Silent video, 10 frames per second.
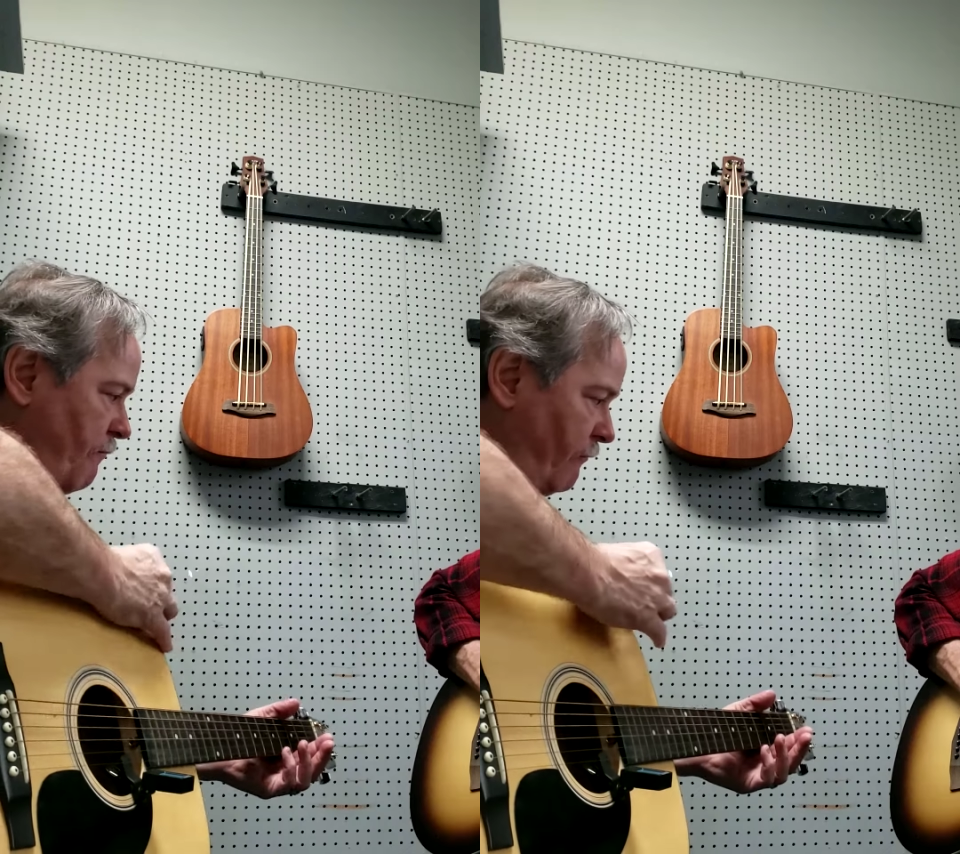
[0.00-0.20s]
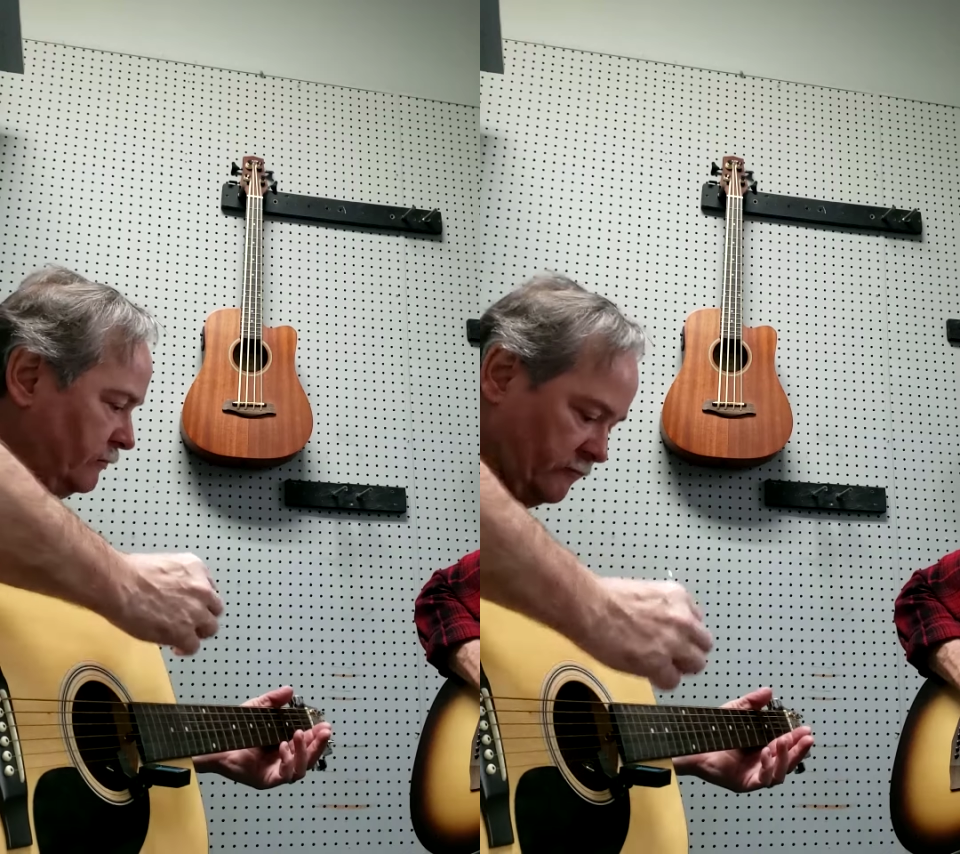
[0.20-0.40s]
top
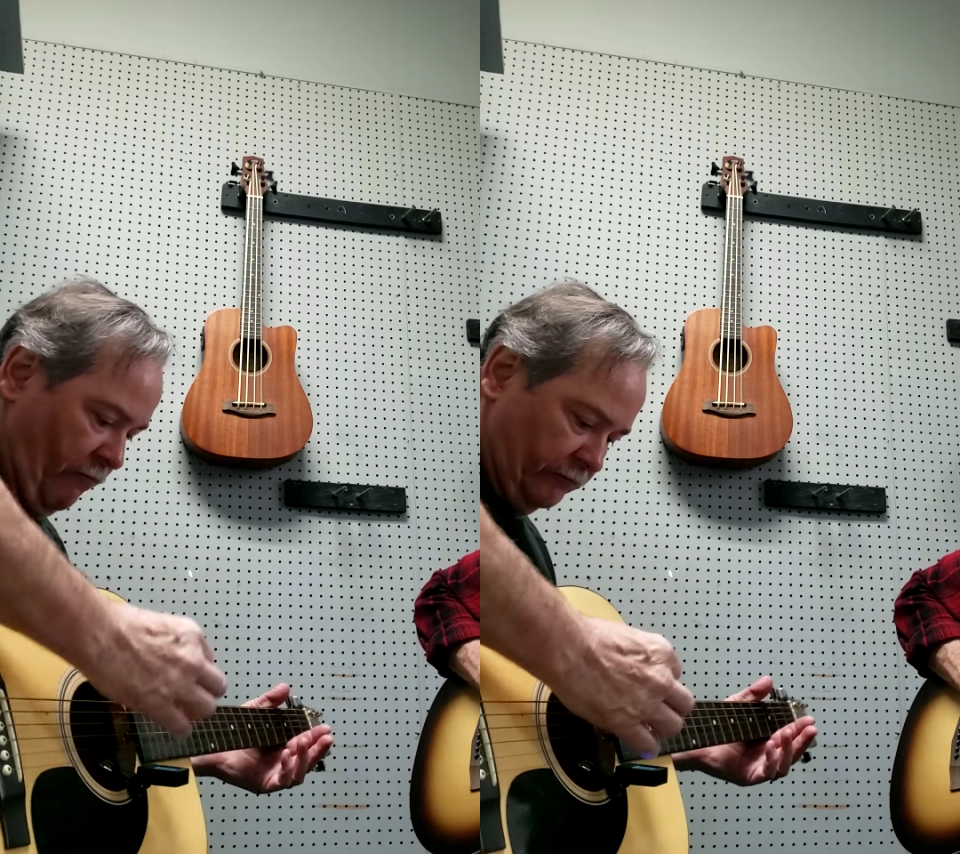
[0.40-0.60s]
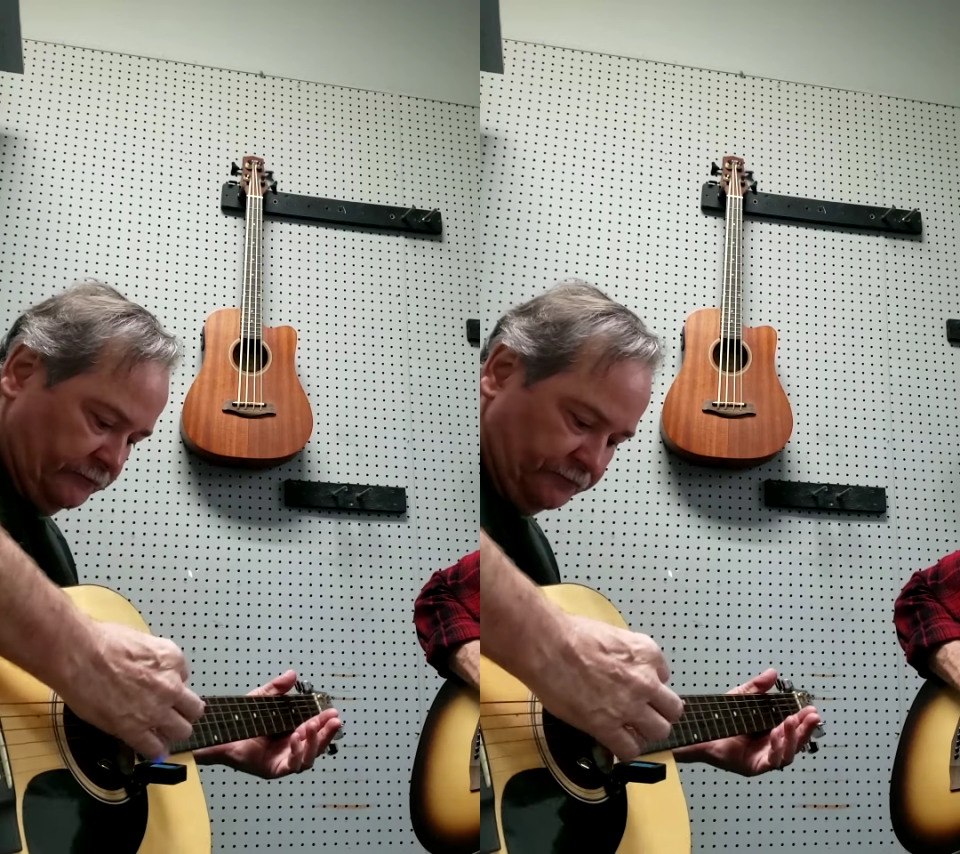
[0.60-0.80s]

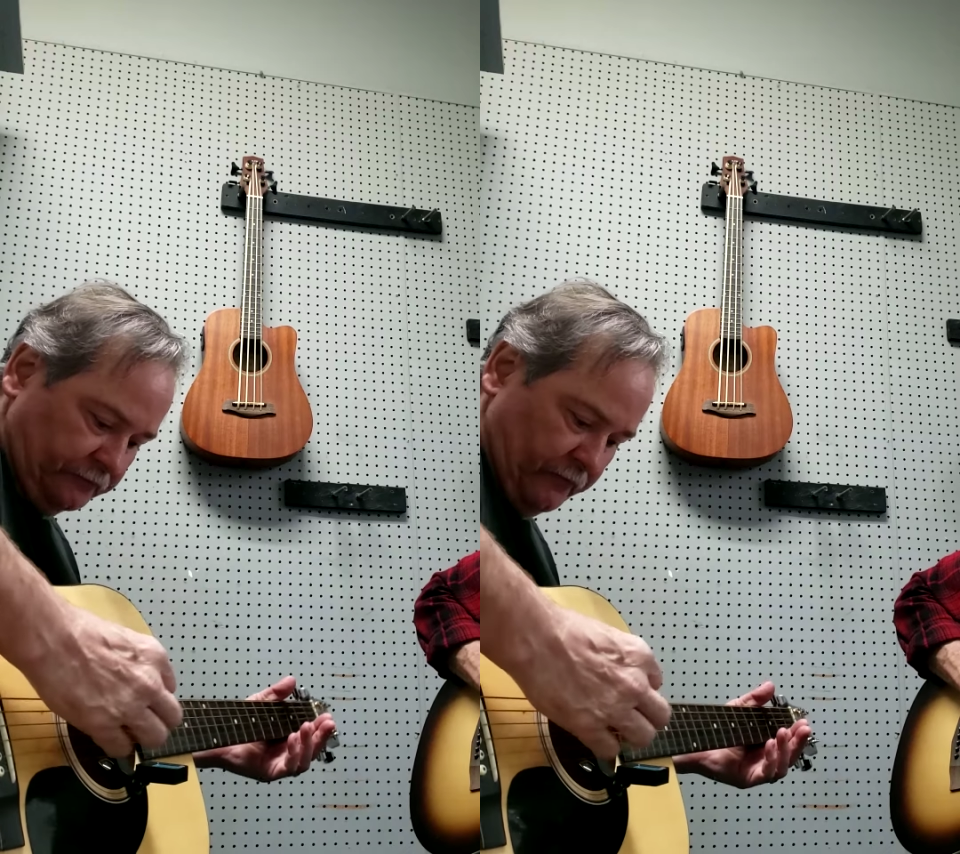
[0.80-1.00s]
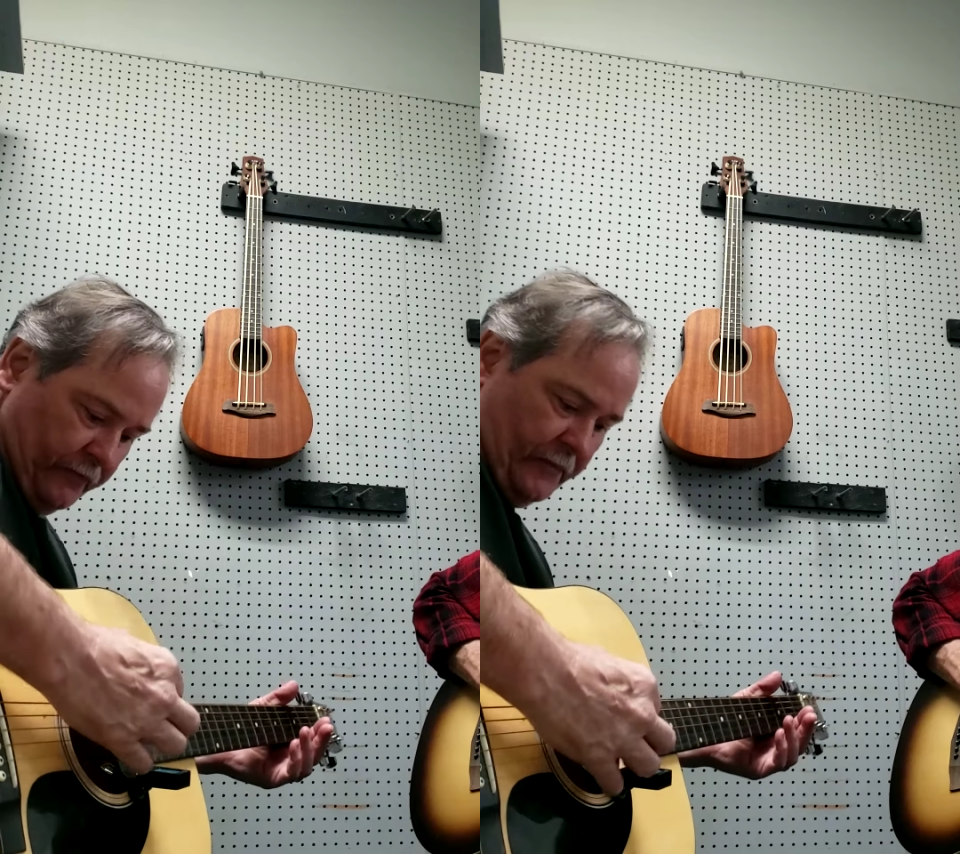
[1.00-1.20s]
string,
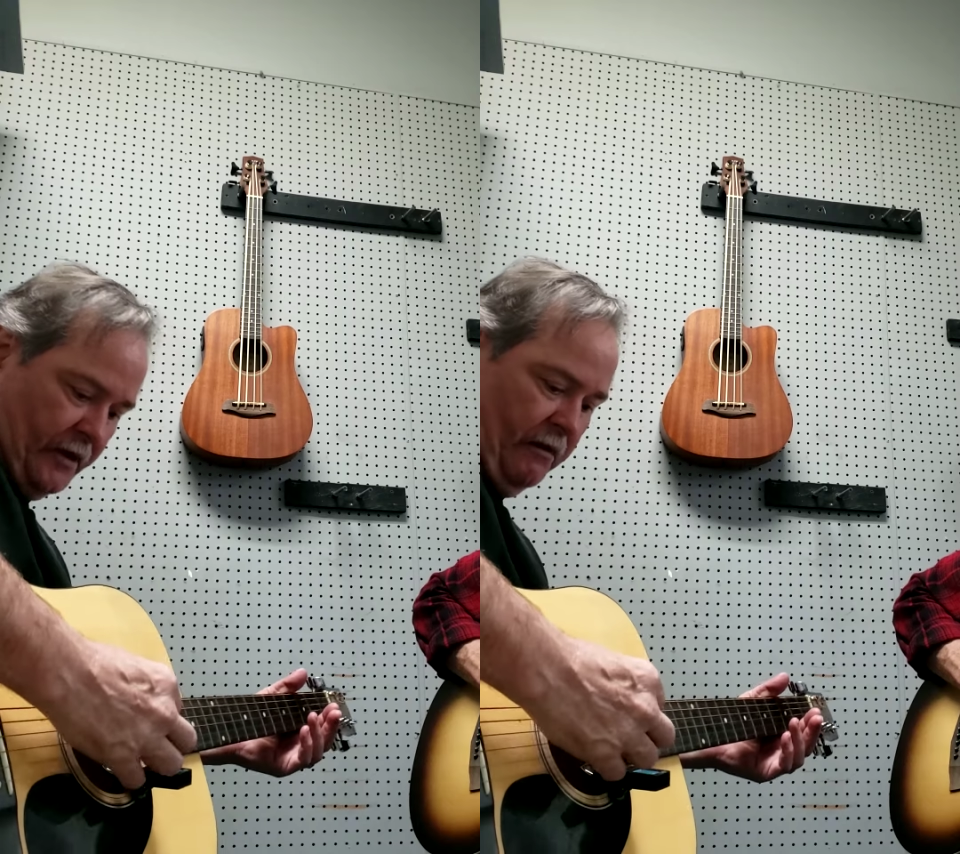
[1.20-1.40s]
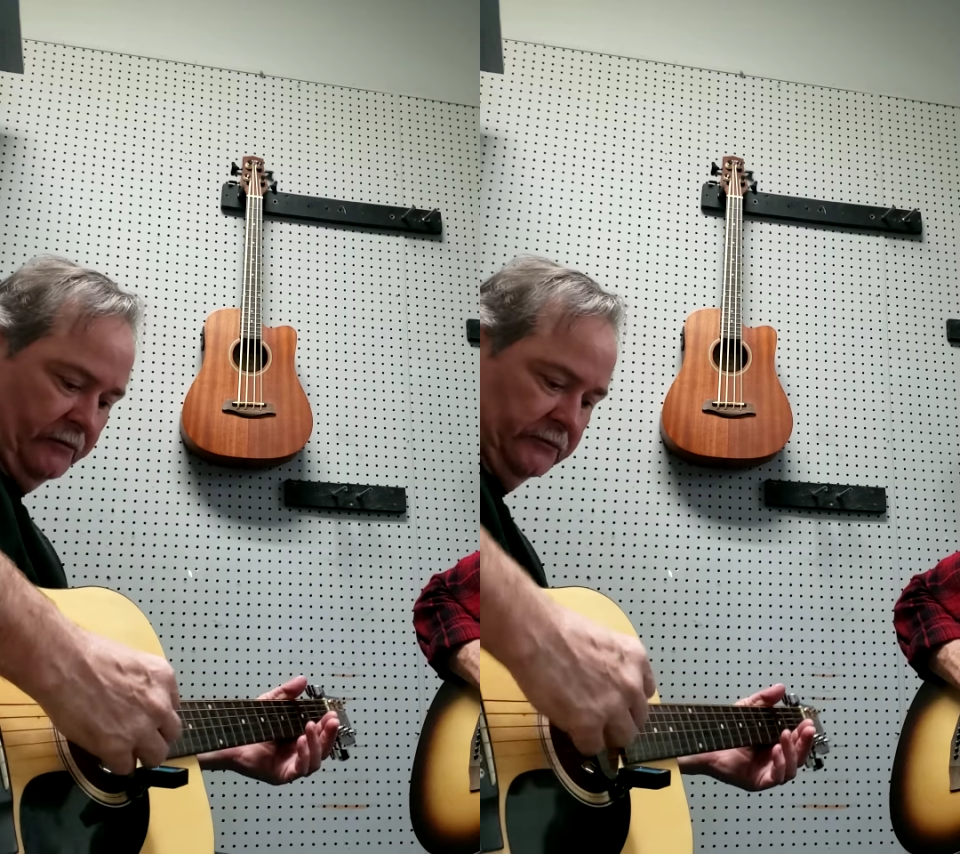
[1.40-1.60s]
and the
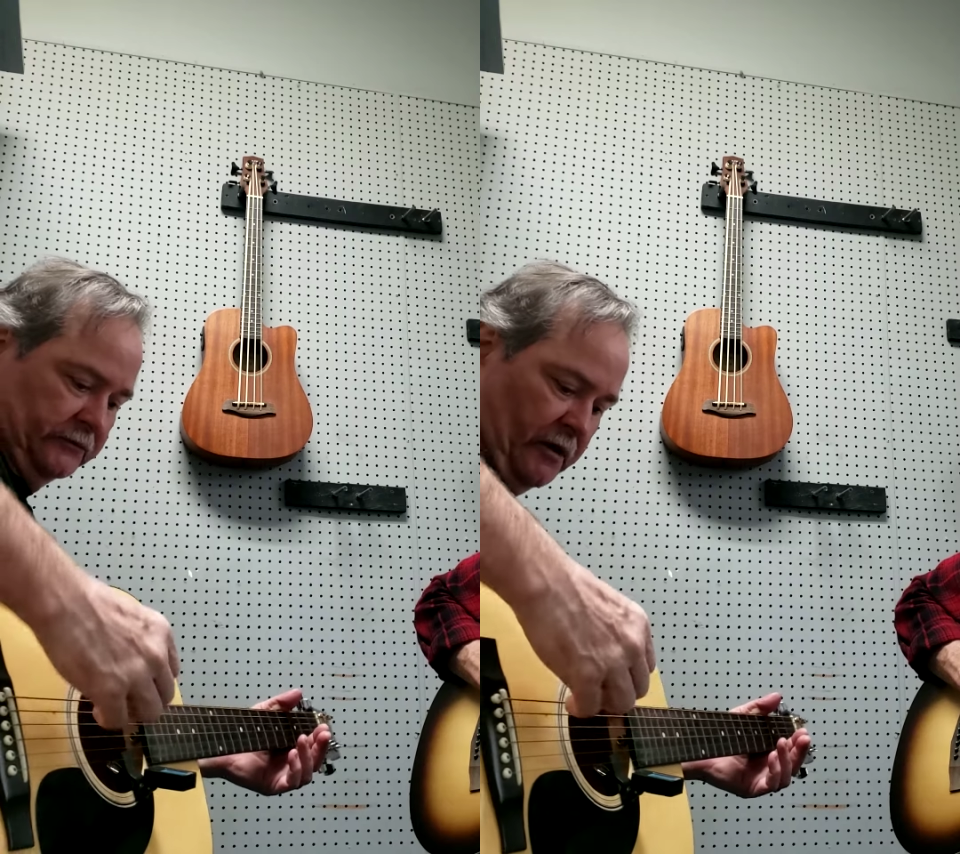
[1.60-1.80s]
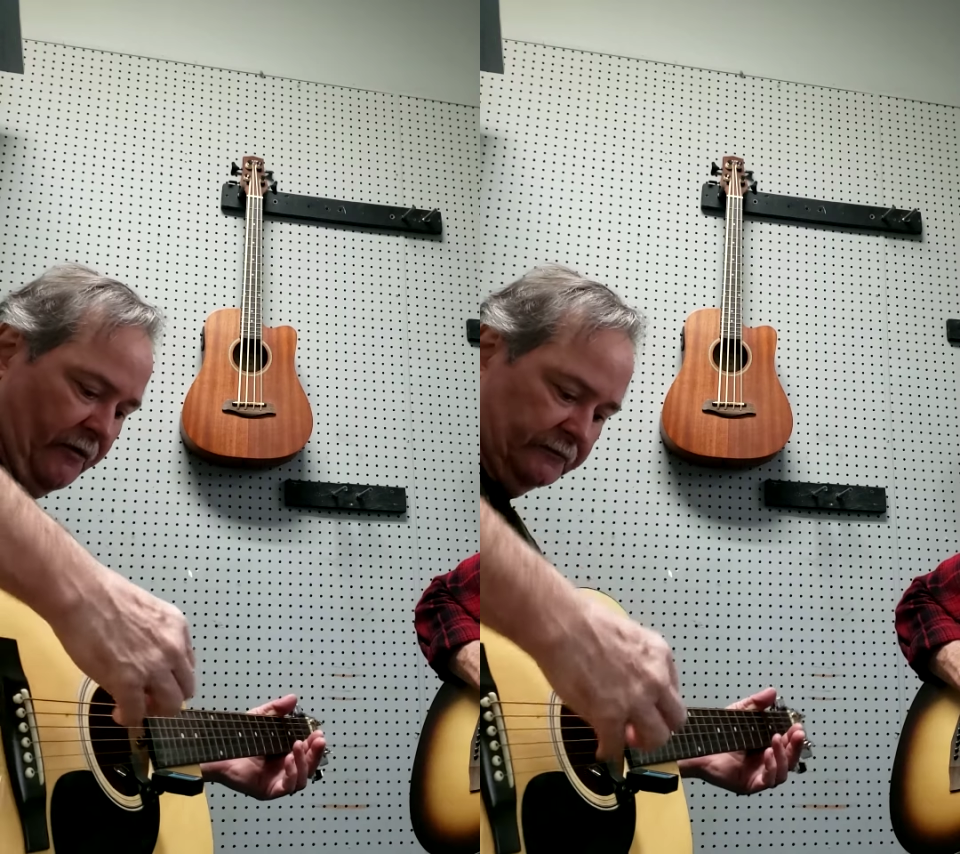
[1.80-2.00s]
bottom 3